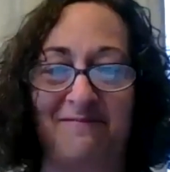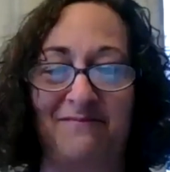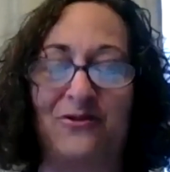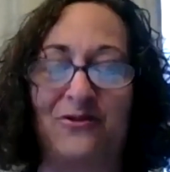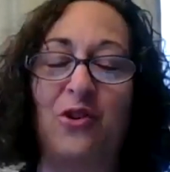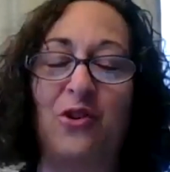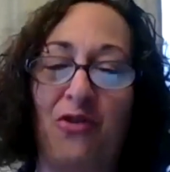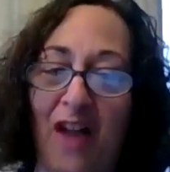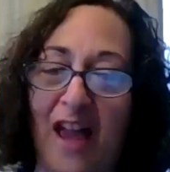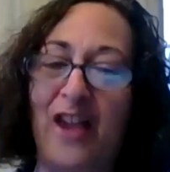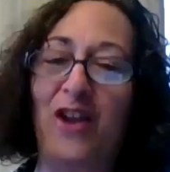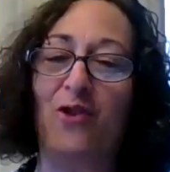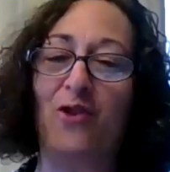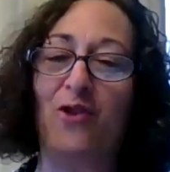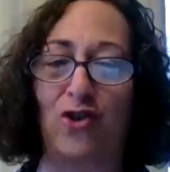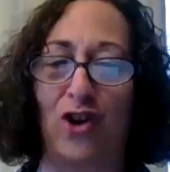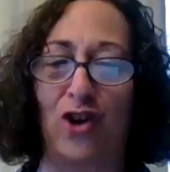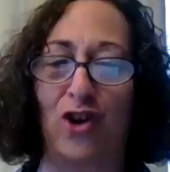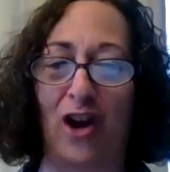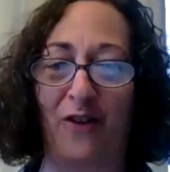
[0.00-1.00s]
So thank you,
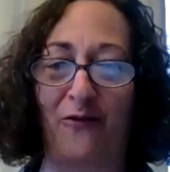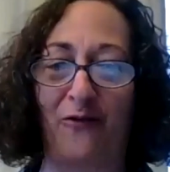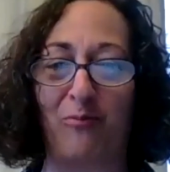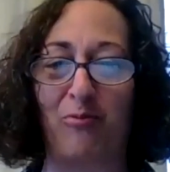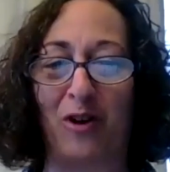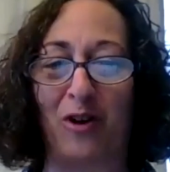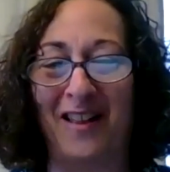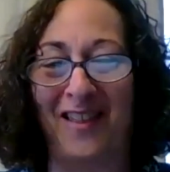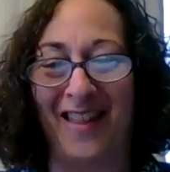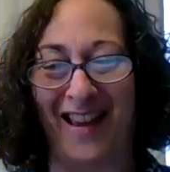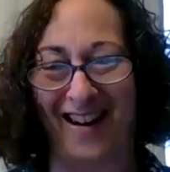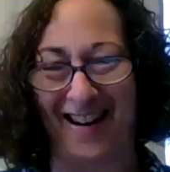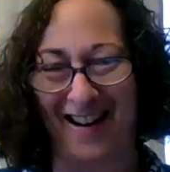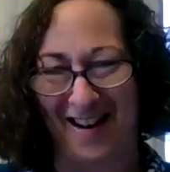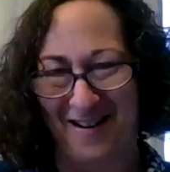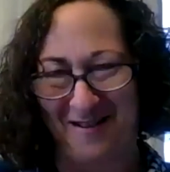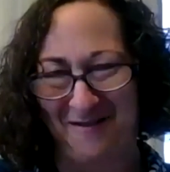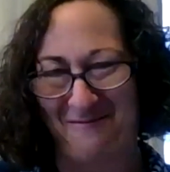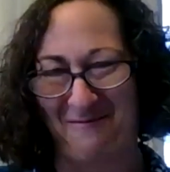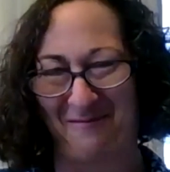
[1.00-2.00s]
Jeff, for bringing that
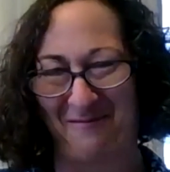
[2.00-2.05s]
up.